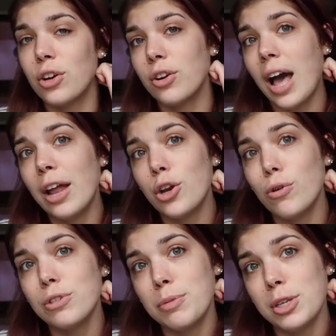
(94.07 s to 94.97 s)
They're not
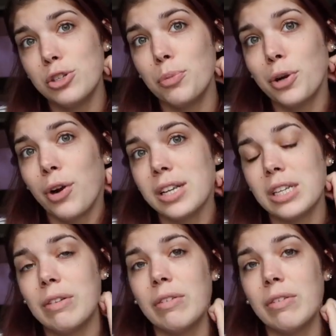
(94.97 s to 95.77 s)
known to be super aggressive.